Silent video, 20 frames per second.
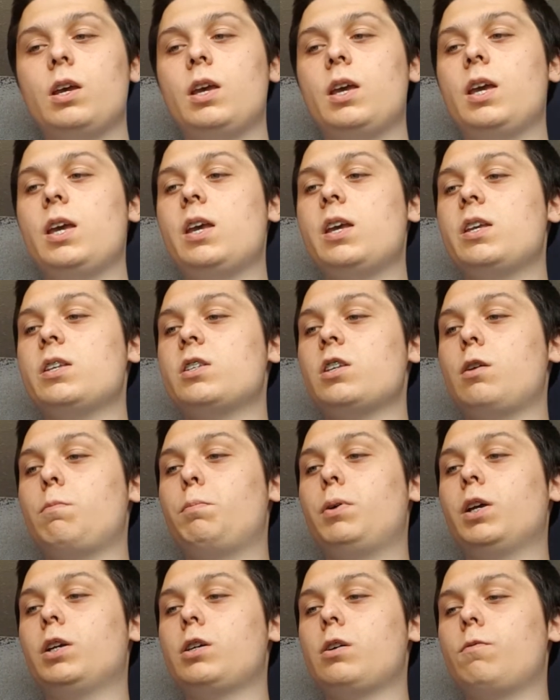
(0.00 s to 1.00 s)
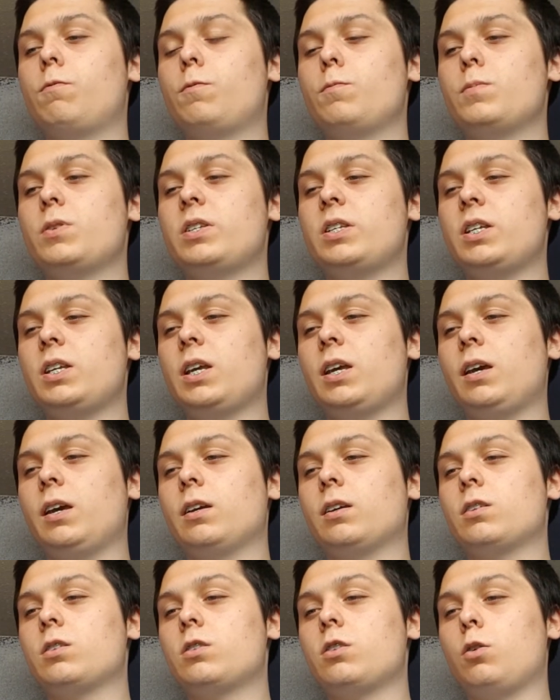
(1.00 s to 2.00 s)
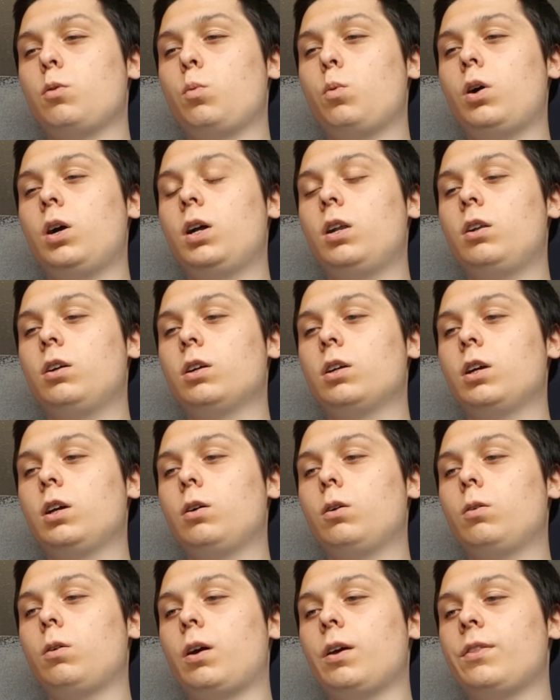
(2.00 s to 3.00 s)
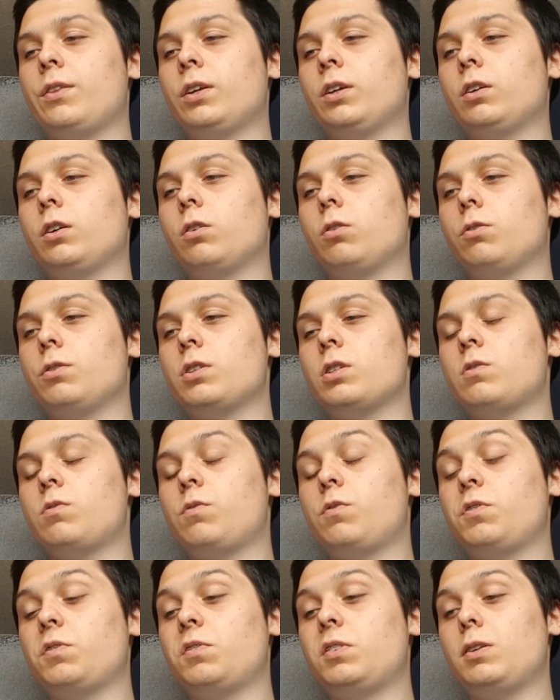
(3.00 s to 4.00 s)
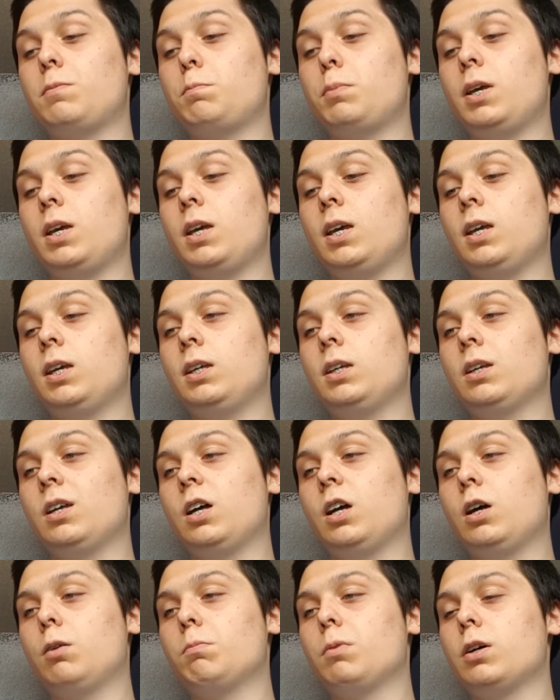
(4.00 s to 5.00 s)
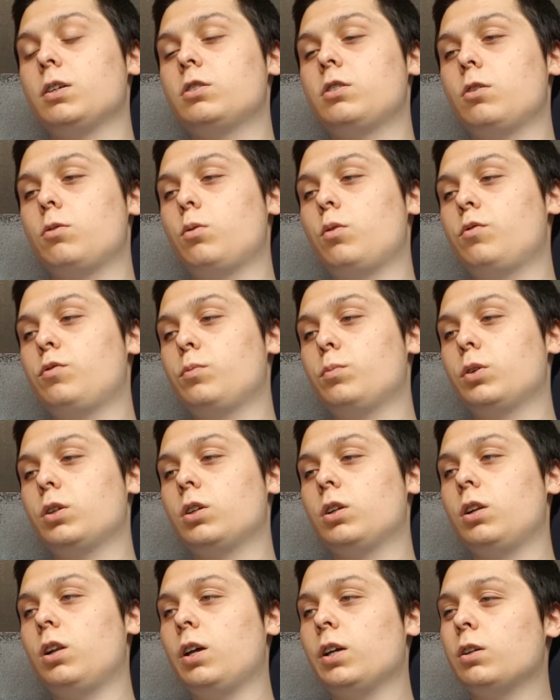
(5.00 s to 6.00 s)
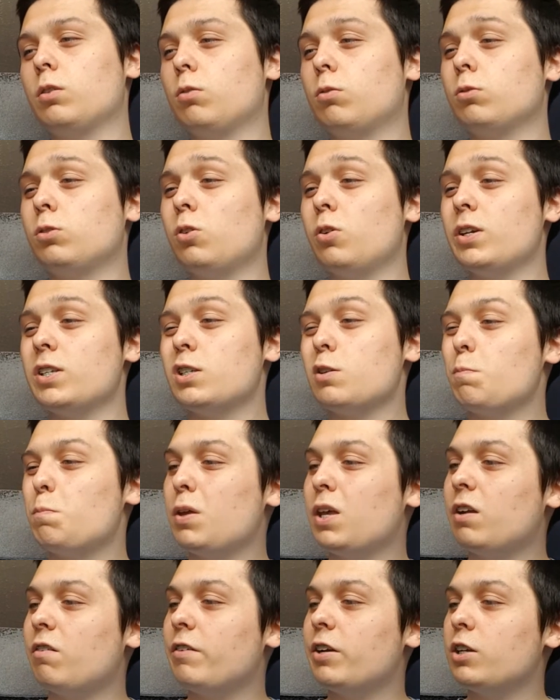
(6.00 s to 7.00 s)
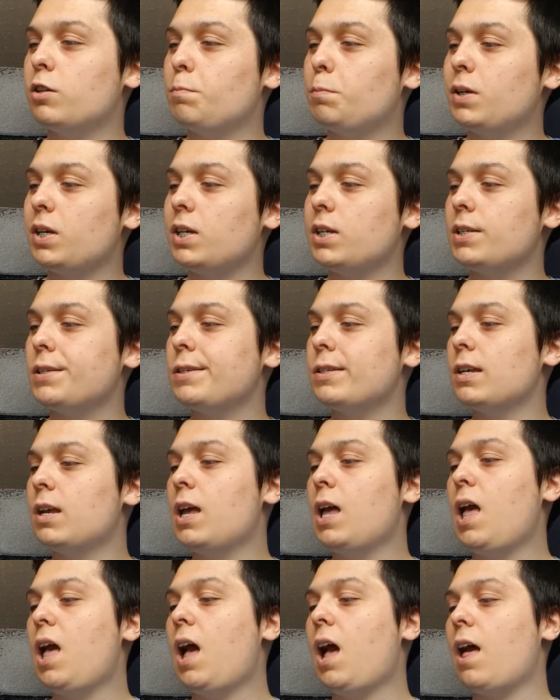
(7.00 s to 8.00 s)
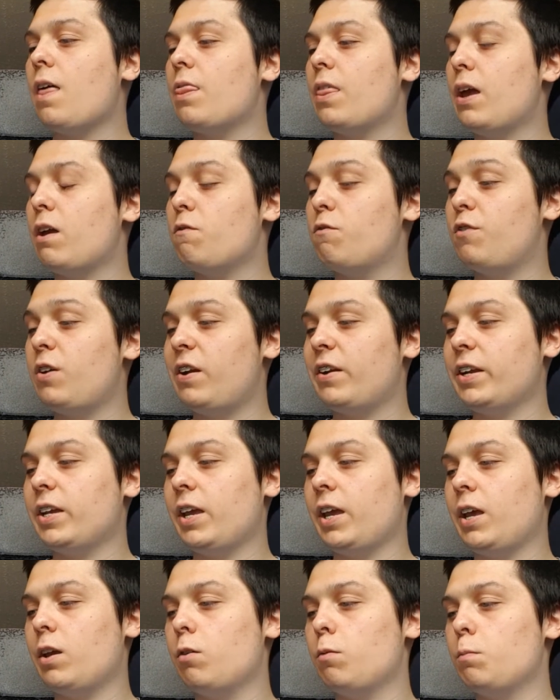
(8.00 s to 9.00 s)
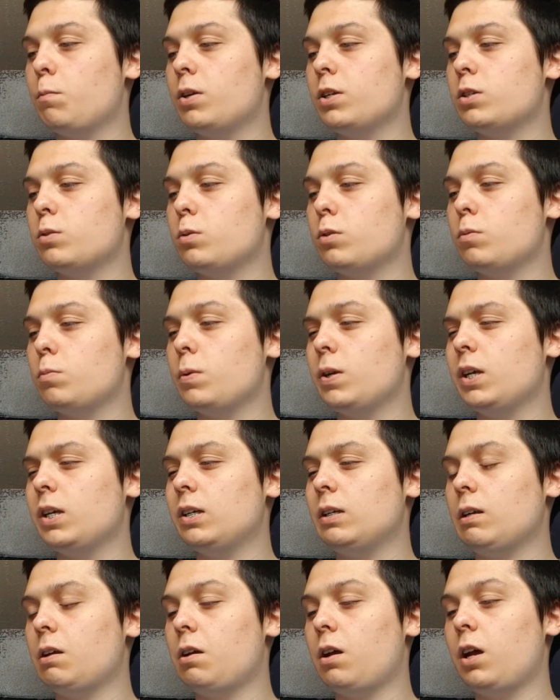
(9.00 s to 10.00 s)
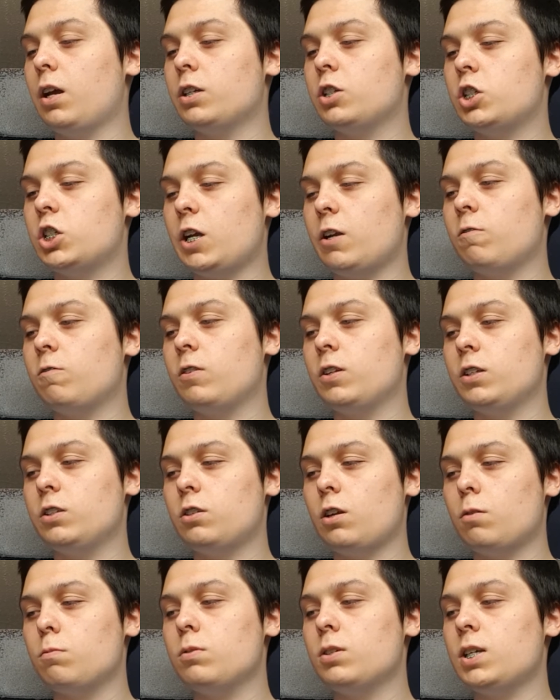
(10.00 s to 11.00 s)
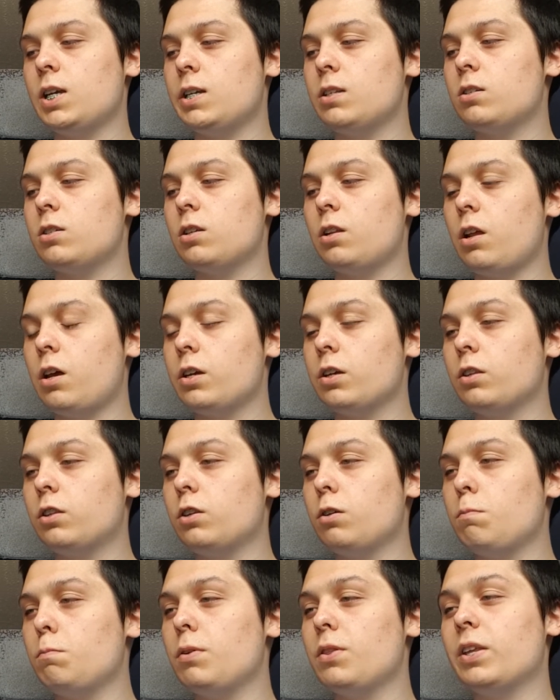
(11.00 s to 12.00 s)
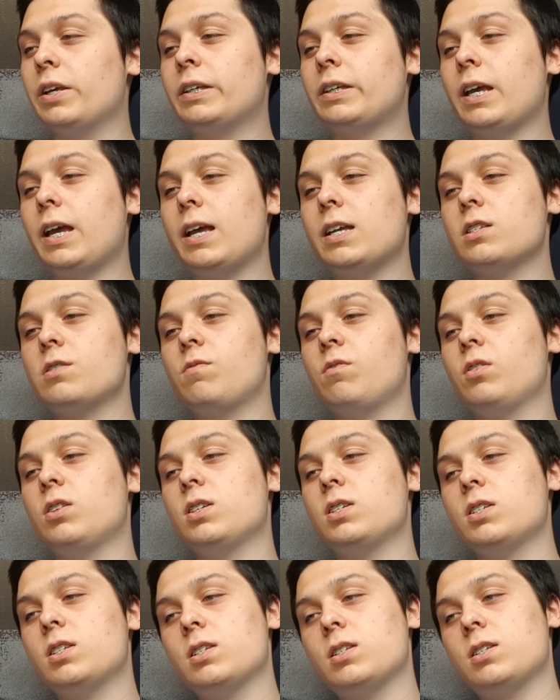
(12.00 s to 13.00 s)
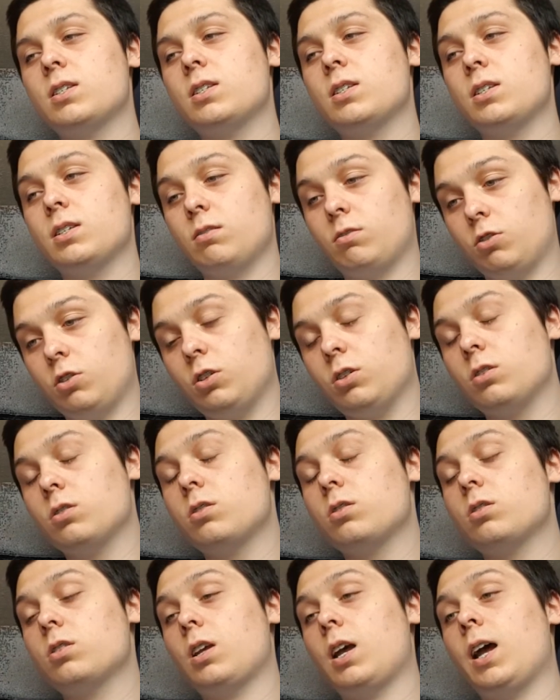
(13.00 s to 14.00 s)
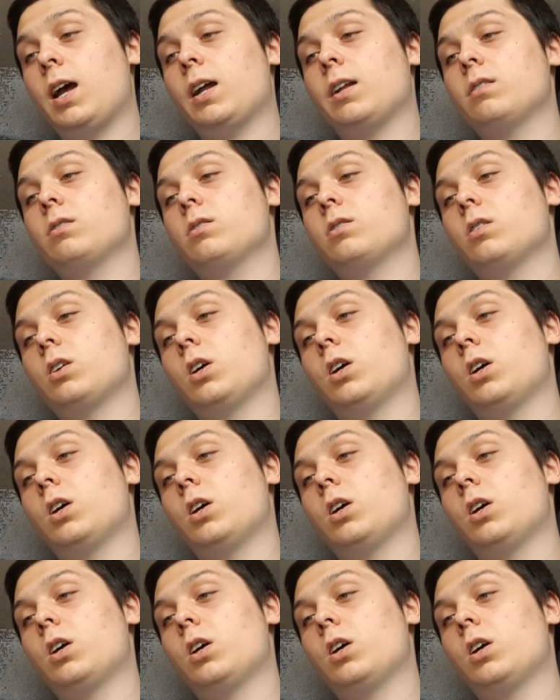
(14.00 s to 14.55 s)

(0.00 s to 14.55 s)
is a pickup from CX a while ago. I think I got this for 50p. I don't know if I'm gonna like it or not. It's a period piece, and they're very hit or miss with me. I generally don't tend to like them, but the cast for this is good, and